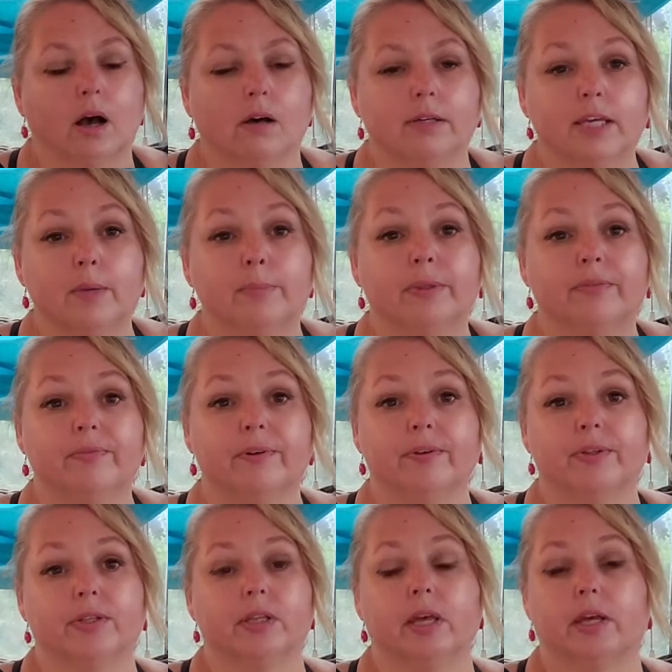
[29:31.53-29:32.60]
I'll keep the
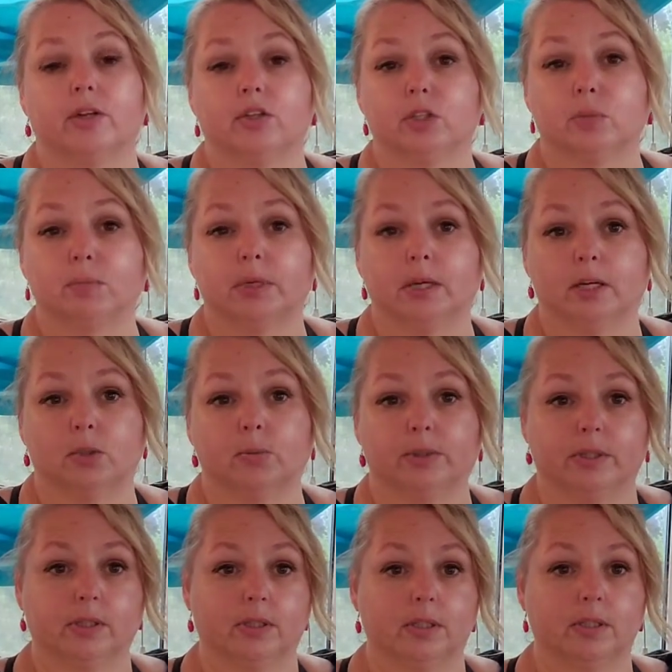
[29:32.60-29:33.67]
fifth thing just because
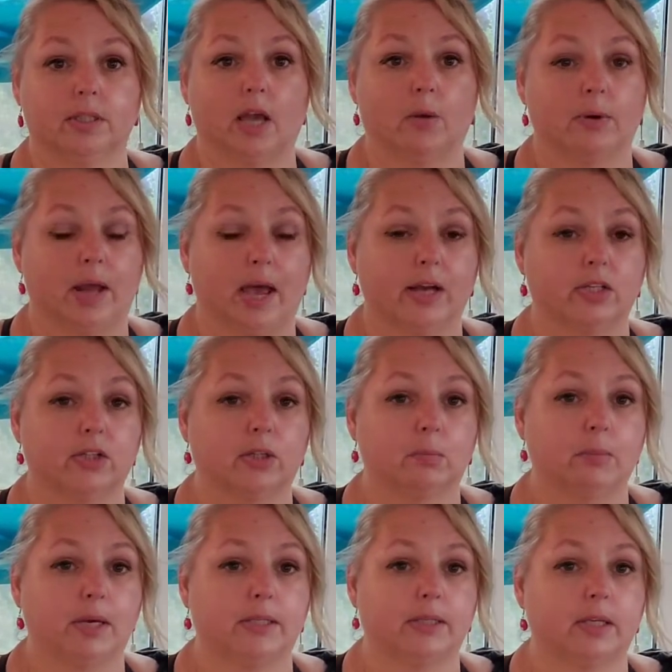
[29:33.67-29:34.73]
with the discount it
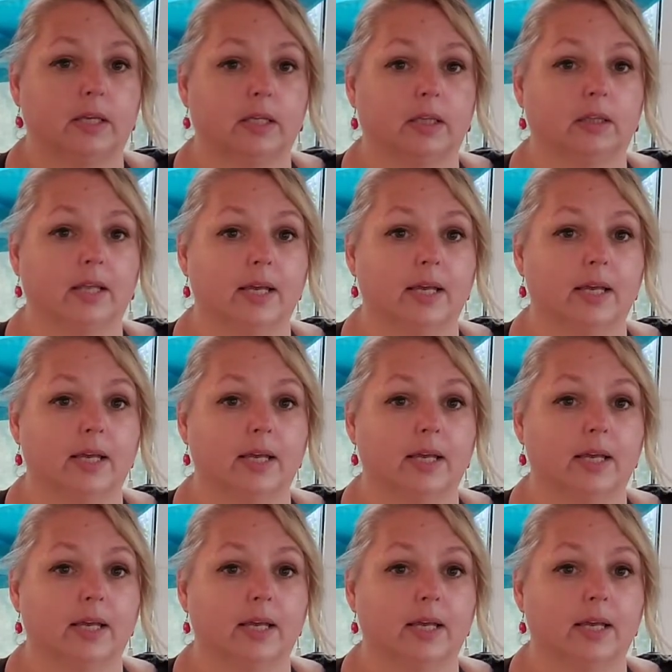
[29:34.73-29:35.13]
actually makes it